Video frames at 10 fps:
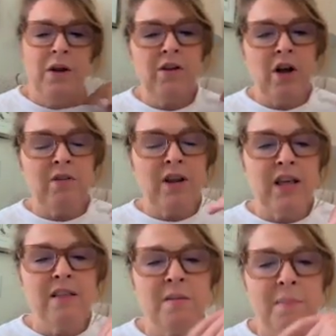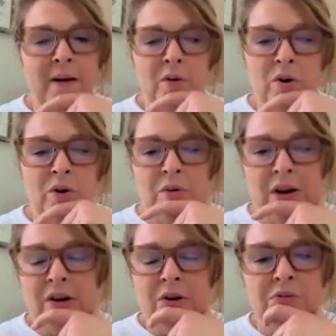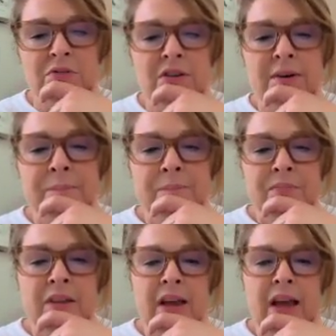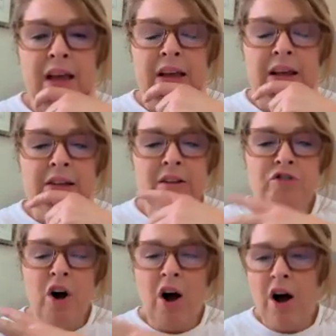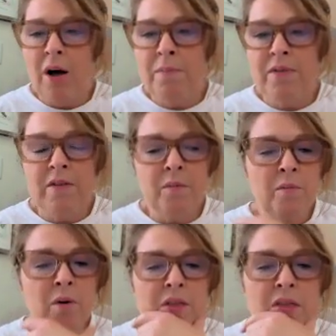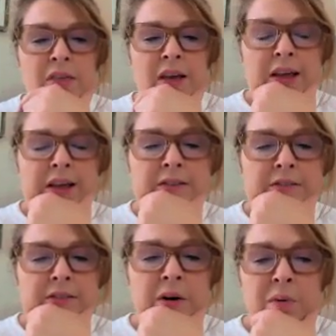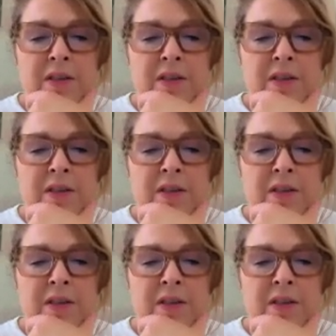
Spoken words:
talk to kids about careers and jobs, one of the things that we